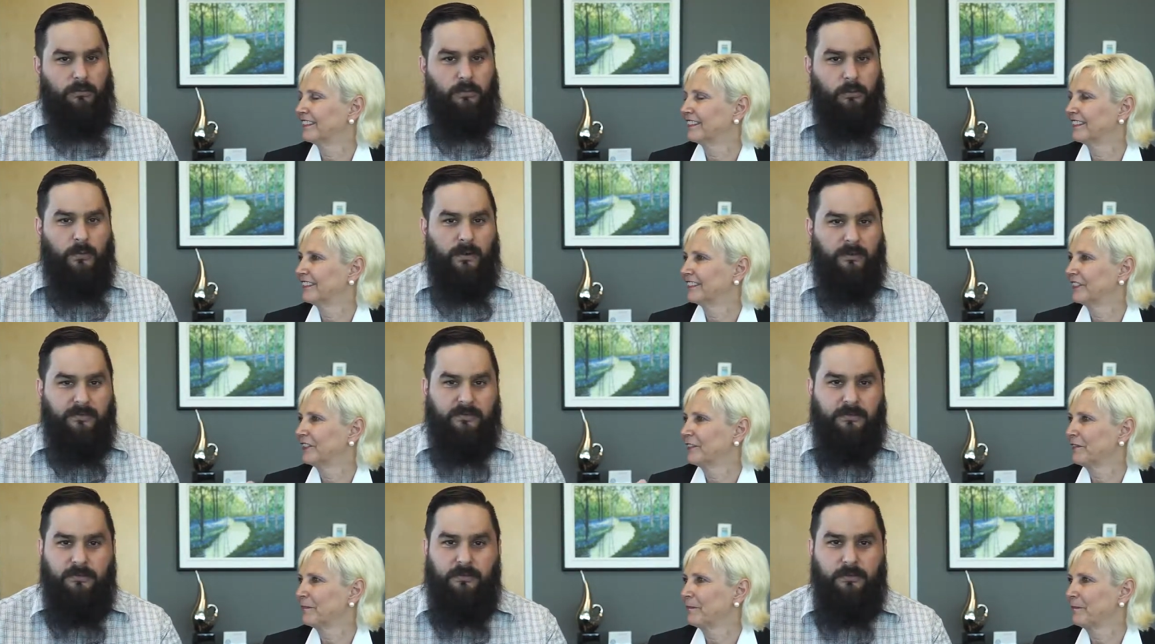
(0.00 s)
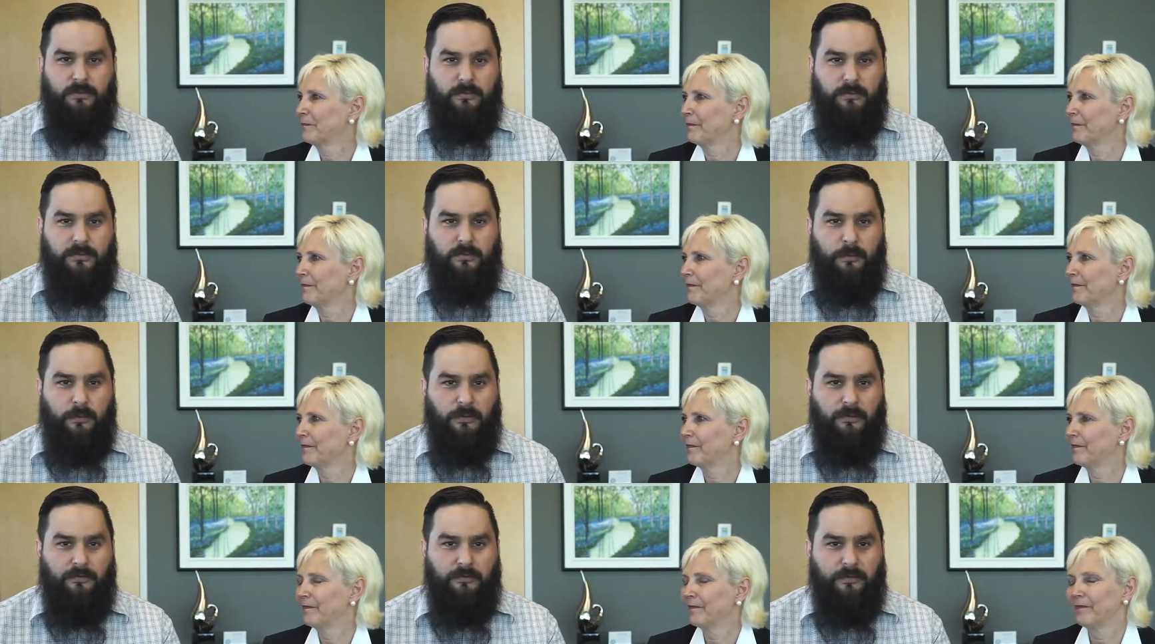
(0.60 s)
Speaker 1: who else to do
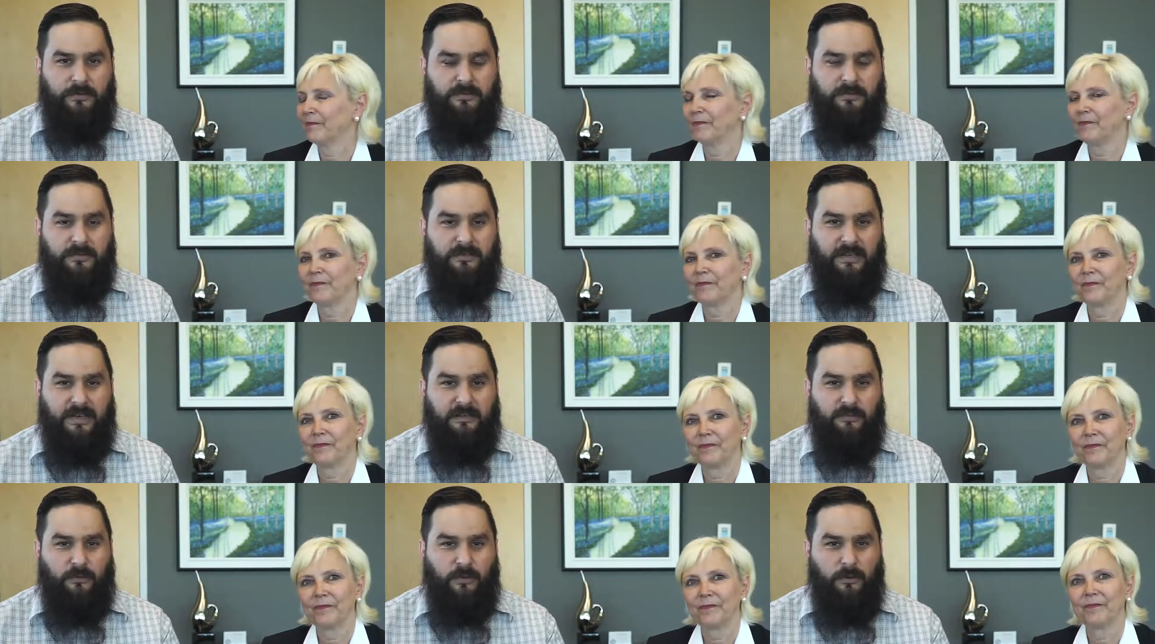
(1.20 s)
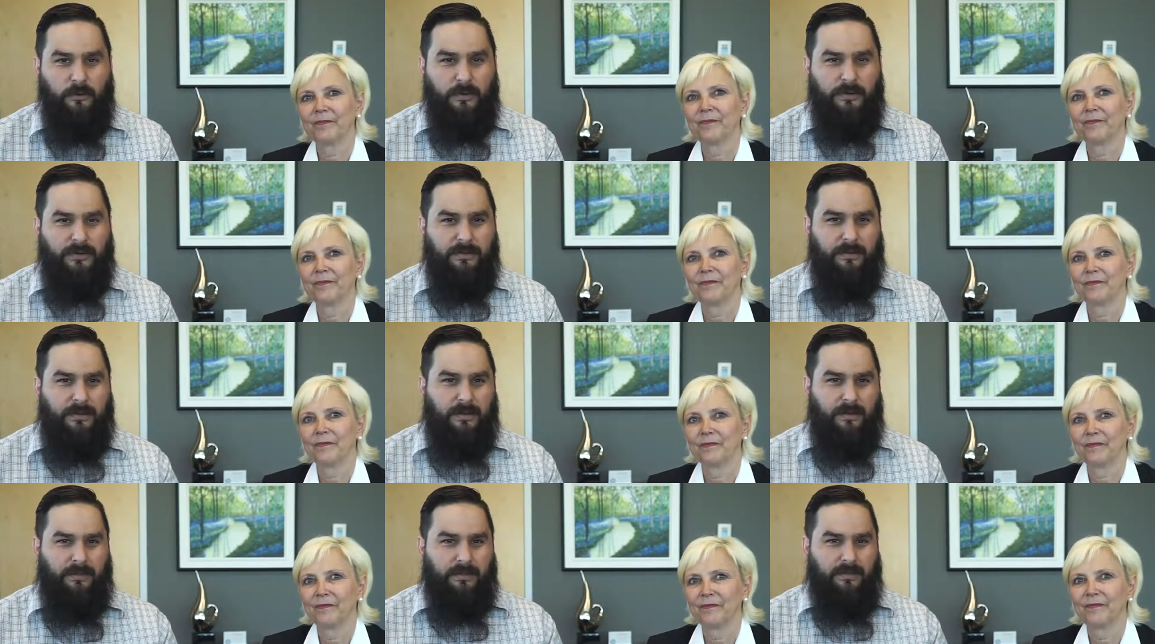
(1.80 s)
Exploring Fort Saskatchewan with
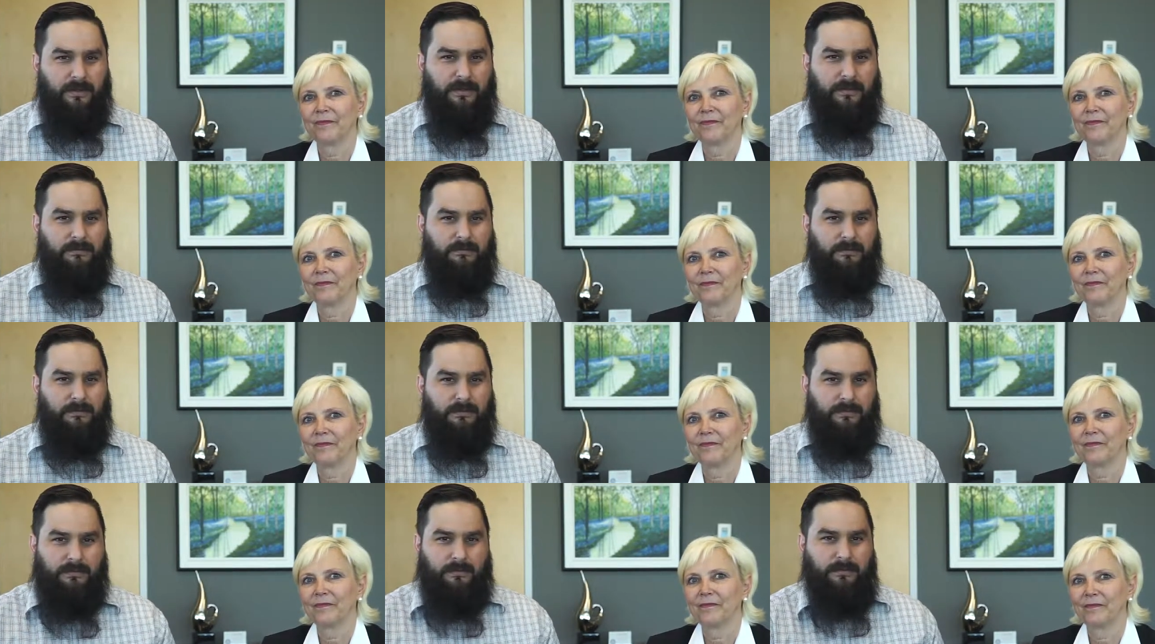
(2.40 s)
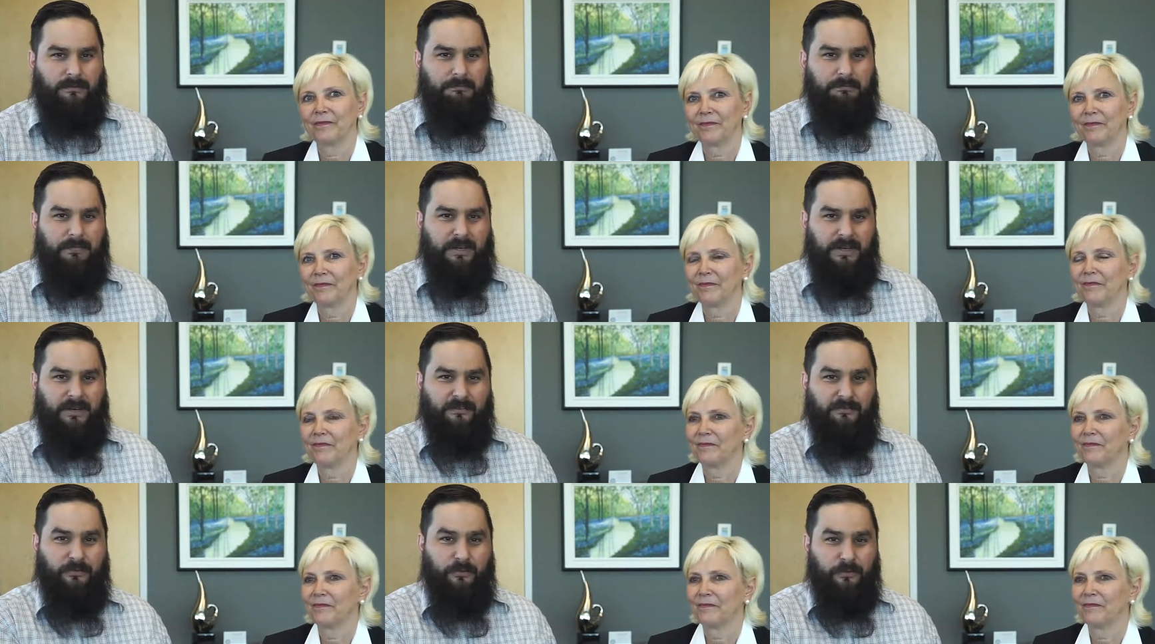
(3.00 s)
than the
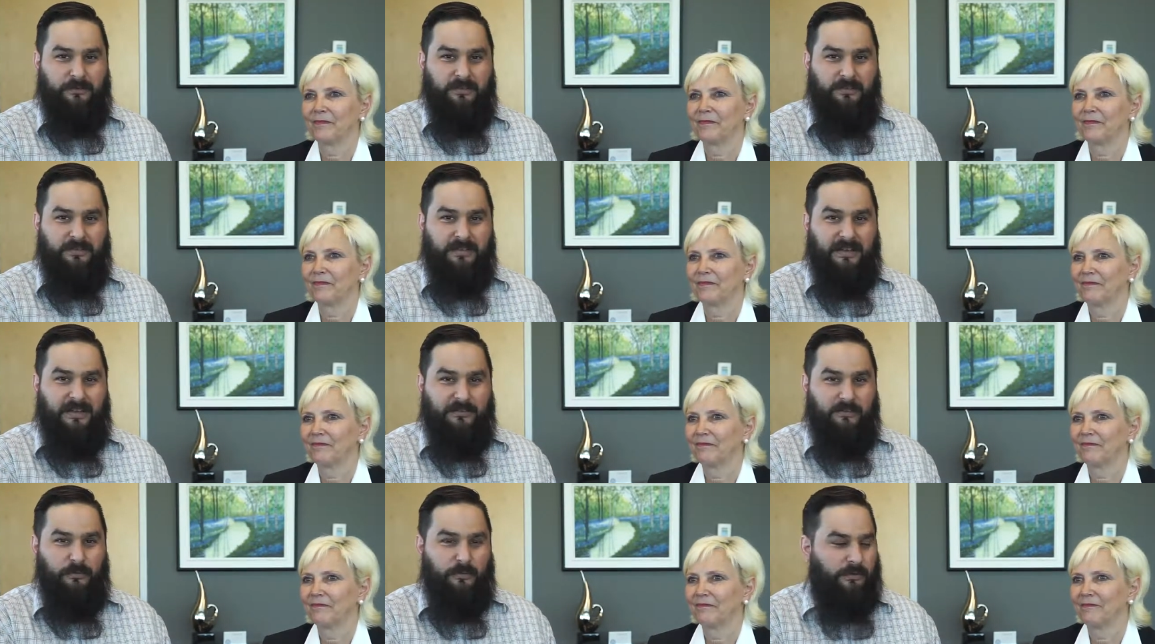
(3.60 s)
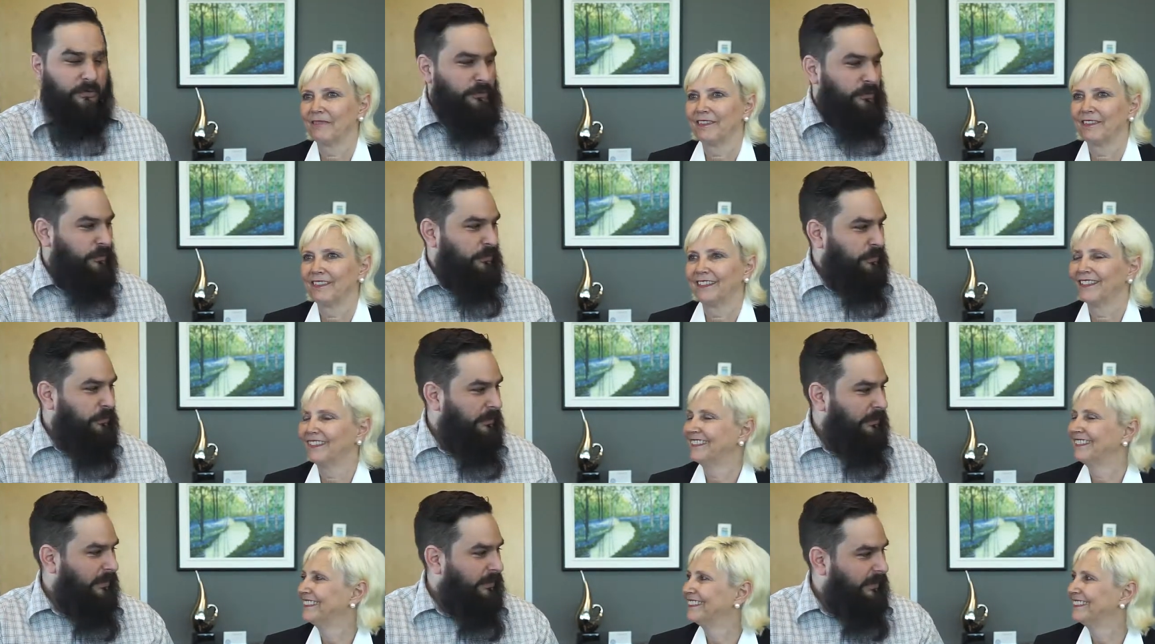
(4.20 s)
Mayor of Fort Saskatchewan,
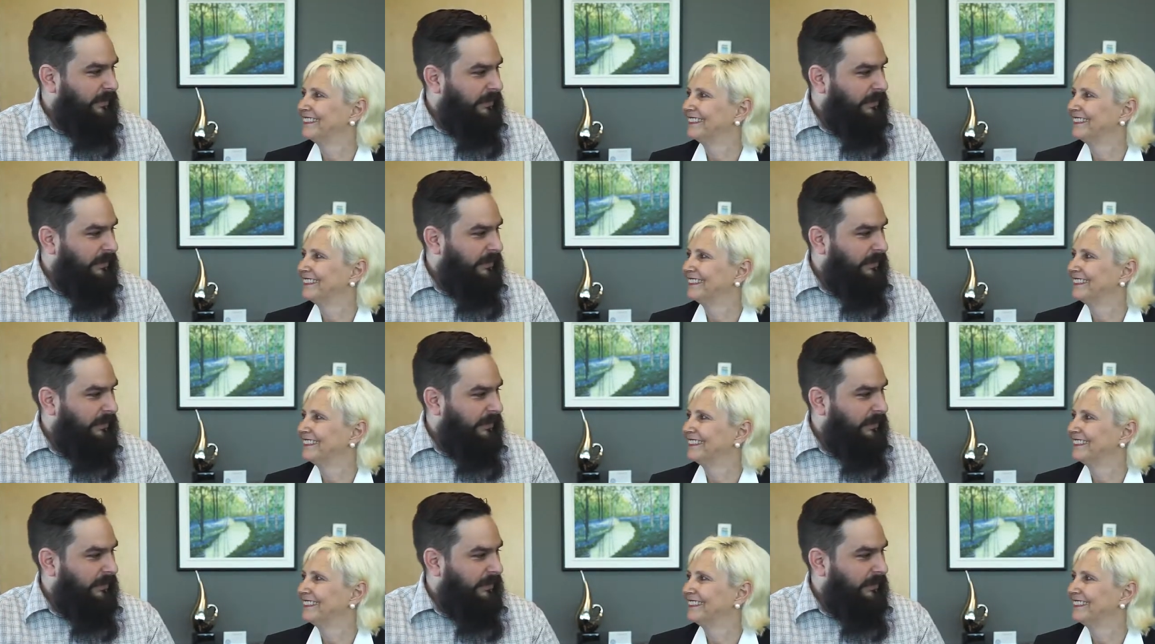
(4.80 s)
who,